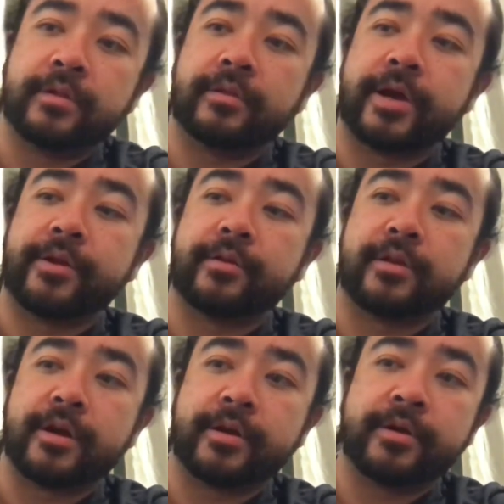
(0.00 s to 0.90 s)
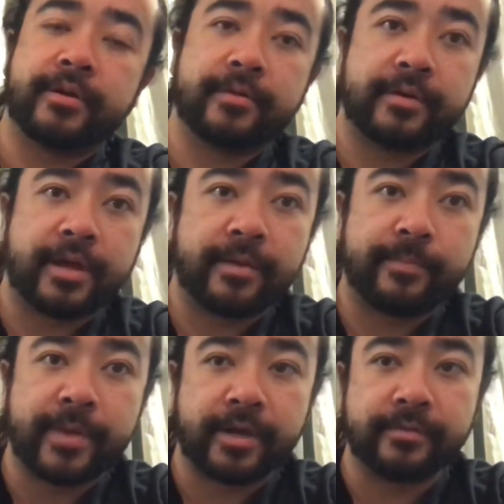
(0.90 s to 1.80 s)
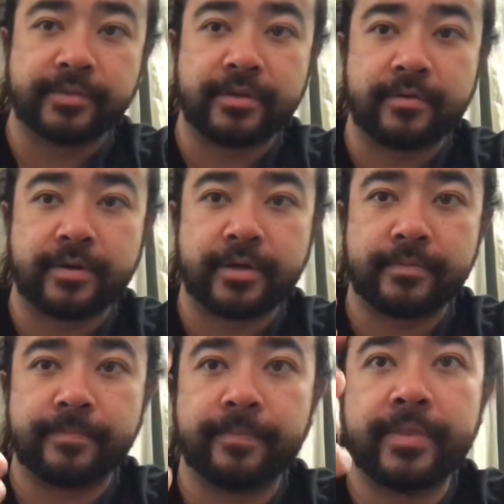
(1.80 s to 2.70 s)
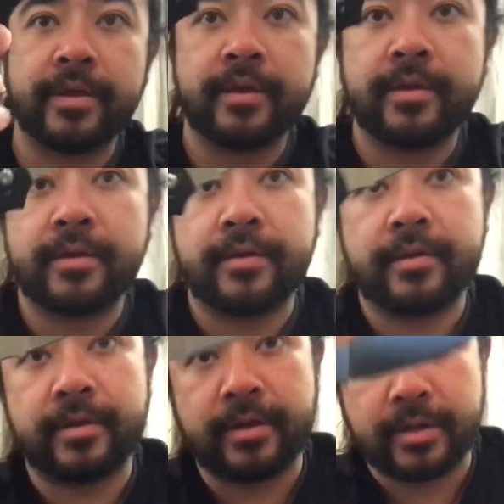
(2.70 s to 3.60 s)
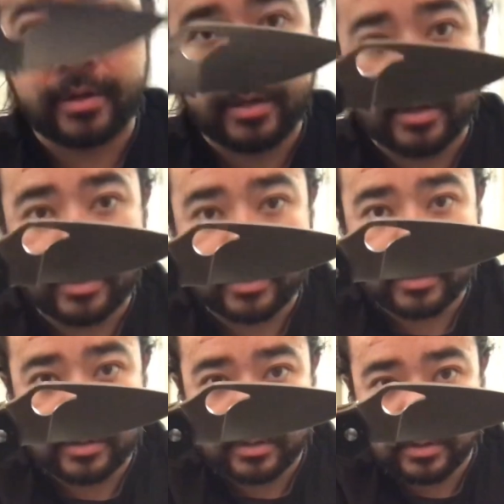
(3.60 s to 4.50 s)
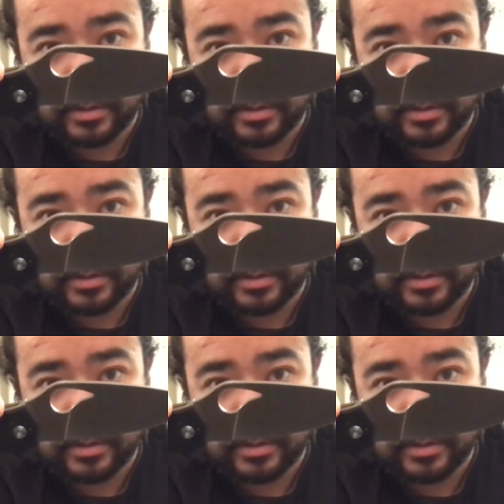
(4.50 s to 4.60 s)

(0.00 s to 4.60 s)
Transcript: liner lock kind of mechanism going on. And